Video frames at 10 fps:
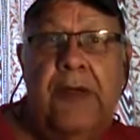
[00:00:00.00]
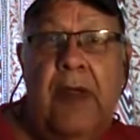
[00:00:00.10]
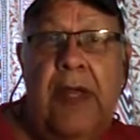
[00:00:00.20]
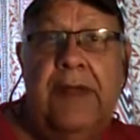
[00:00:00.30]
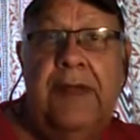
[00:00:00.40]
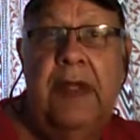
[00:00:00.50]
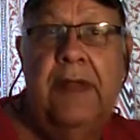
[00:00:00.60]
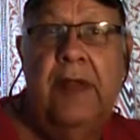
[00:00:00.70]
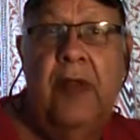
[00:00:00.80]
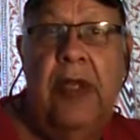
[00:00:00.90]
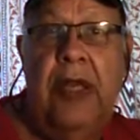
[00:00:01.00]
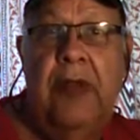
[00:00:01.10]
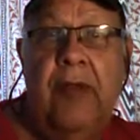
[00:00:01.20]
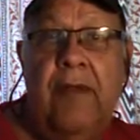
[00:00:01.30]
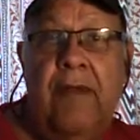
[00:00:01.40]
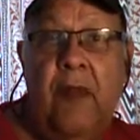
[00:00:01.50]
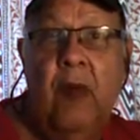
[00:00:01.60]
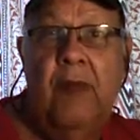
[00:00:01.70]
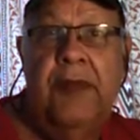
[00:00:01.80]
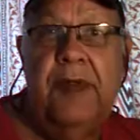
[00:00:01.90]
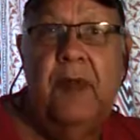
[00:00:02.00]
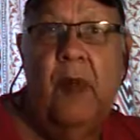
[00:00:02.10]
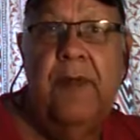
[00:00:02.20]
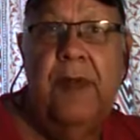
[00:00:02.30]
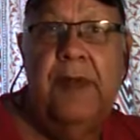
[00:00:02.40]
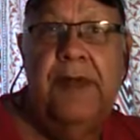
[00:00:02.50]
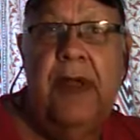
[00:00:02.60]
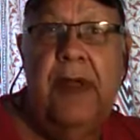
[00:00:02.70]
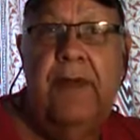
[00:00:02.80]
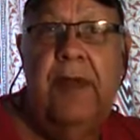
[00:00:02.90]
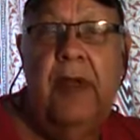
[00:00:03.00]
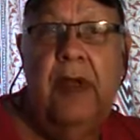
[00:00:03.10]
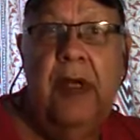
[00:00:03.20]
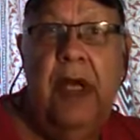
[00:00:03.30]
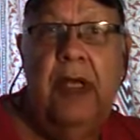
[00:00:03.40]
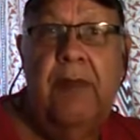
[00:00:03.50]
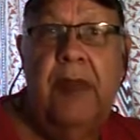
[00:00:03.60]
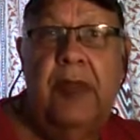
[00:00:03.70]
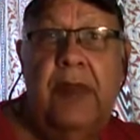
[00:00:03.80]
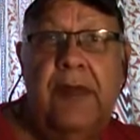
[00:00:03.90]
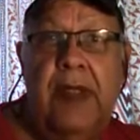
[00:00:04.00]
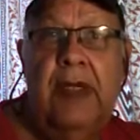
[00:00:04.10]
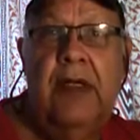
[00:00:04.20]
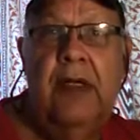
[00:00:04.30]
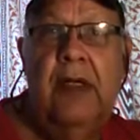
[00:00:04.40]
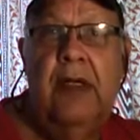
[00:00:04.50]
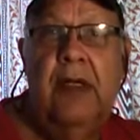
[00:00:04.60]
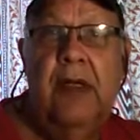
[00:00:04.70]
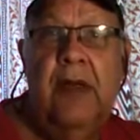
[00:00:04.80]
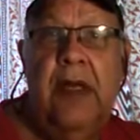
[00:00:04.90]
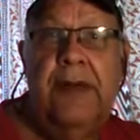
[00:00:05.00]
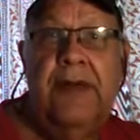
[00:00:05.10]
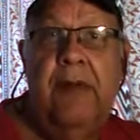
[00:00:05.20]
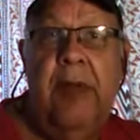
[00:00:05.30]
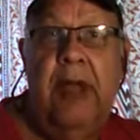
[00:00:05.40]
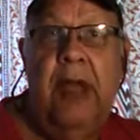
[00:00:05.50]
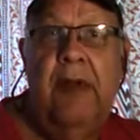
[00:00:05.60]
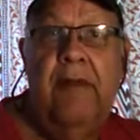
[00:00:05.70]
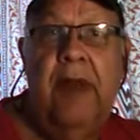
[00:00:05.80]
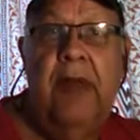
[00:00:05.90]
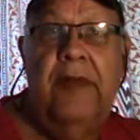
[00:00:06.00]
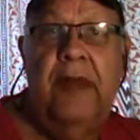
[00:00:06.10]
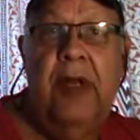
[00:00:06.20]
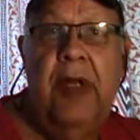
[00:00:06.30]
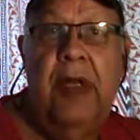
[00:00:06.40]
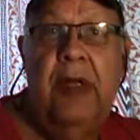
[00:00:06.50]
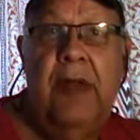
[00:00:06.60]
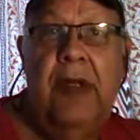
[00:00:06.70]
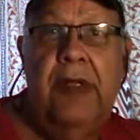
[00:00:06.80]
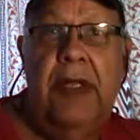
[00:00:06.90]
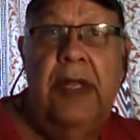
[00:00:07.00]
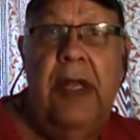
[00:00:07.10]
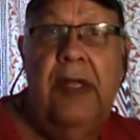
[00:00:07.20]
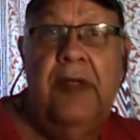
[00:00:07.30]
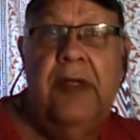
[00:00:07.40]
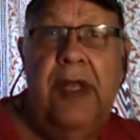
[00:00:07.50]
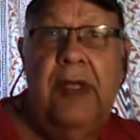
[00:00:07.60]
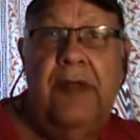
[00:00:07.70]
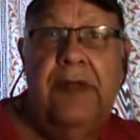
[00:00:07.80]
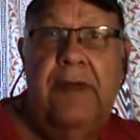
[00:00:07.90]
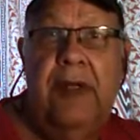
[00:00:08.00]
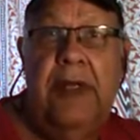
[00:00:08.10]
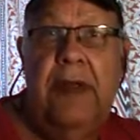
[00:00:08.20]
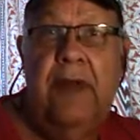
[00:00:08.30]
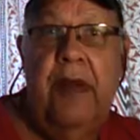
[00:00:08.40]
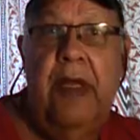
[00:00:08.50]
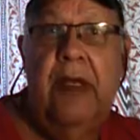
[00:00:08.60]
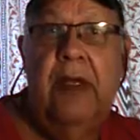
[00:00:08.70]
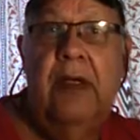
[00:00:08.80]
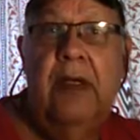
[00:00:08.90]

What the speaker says: So that's it. You get the forms off the South African High Commission site. That's the BI529 and the DH-73.